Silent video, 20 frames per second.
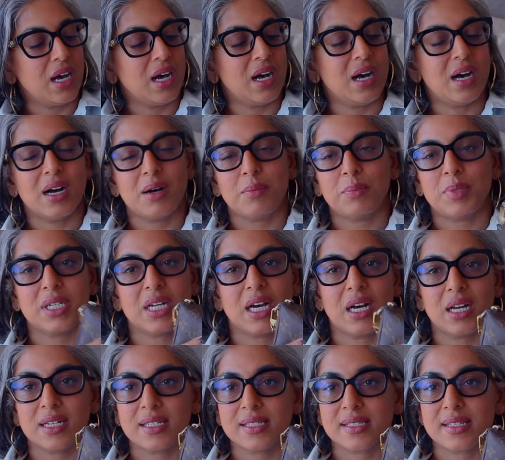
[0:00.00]
But
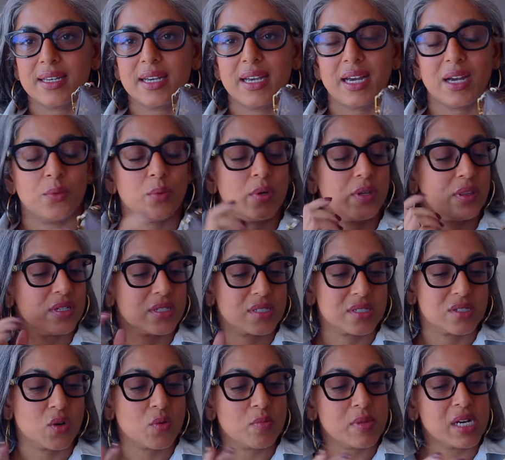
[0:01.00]
honestly, I wear this
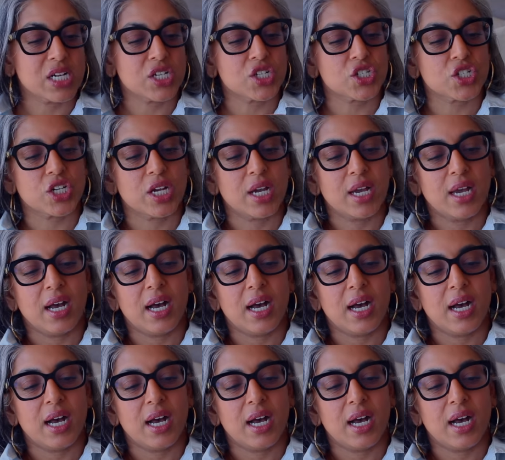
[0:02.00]
so much.